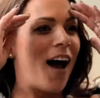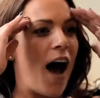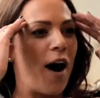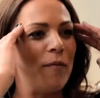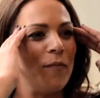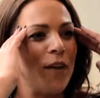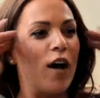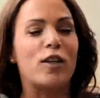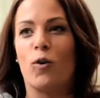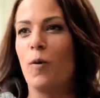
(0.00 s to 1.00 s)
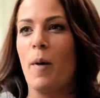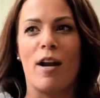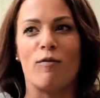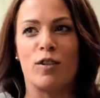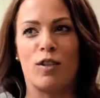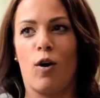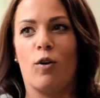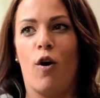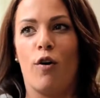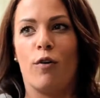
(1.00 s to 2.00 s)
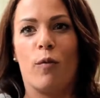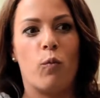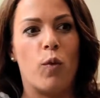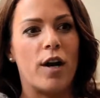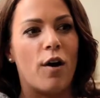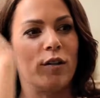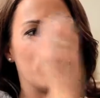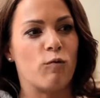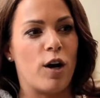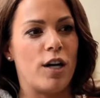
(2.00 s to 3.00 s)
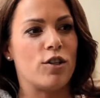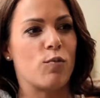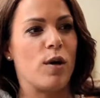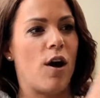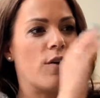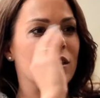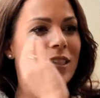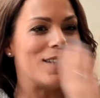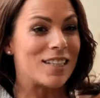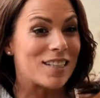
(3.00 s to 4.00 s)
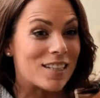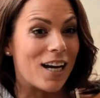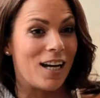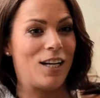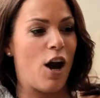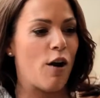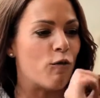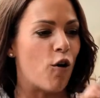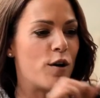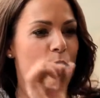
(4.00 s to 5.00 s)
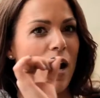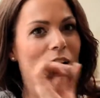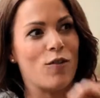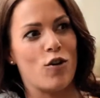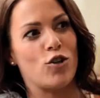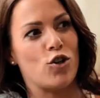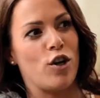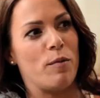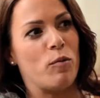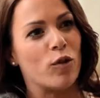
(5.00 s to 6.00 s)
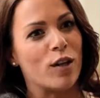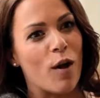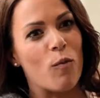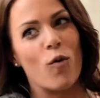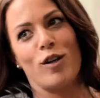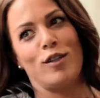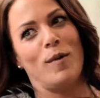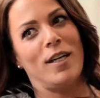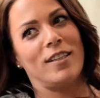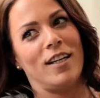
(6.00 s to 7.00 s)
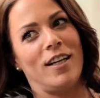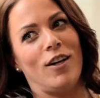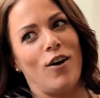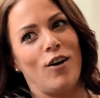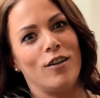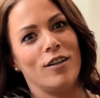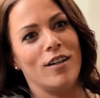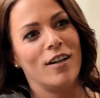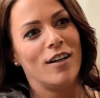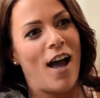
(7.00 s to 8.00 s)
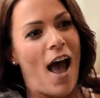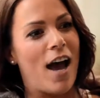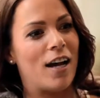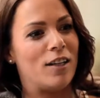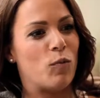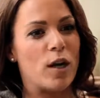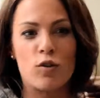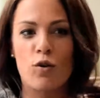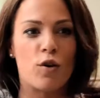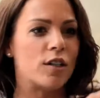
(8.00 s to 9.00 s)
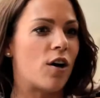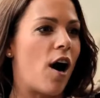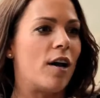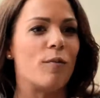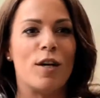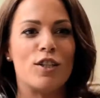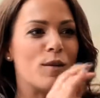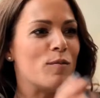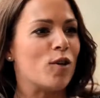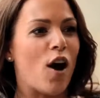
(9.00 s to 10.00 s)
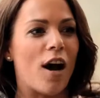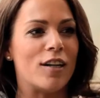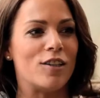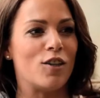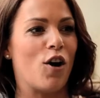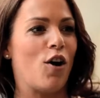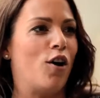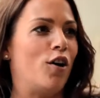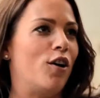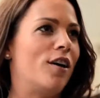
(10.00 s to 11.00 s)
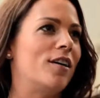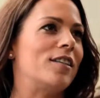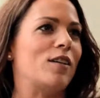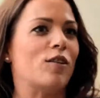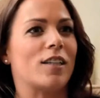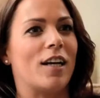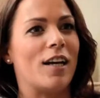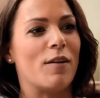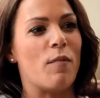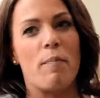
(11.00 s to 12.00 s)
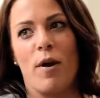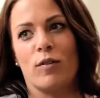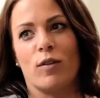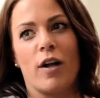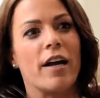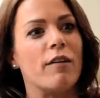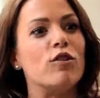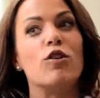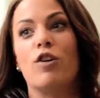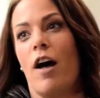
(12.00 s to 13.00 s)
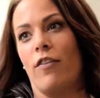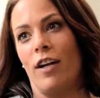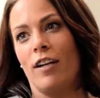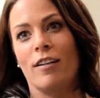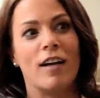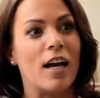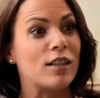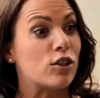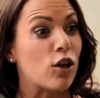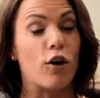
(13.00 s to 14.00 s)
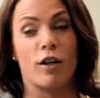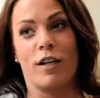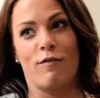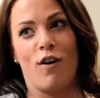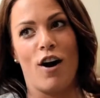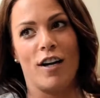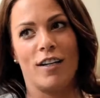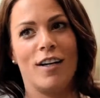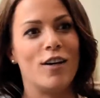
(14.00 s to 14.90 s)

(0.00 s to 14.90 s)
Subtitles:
I thought about it for so long. When I was in Reach, when I was 16, I wrote in my Hero's Journey book that I wanted to be CEO. And when Troy died and when Jim died, you go, seriously, my parents were like, if you do nothing, it's totally fine.